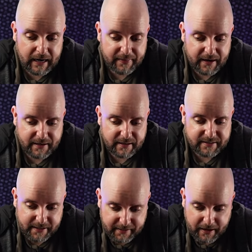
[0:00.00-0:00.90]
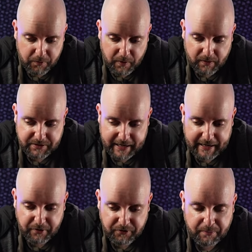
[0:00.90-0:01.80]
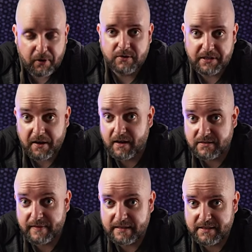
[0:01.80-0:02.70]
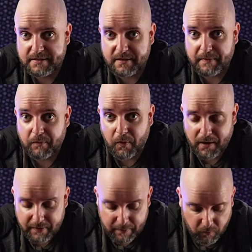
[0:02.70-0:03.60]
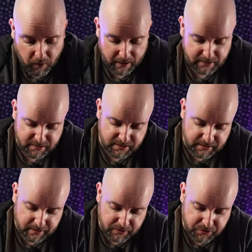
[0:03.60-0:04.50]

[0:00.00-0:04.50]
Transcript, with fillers: And then I did a sit down where I was like, here's the pros and cons of that system. And one of them was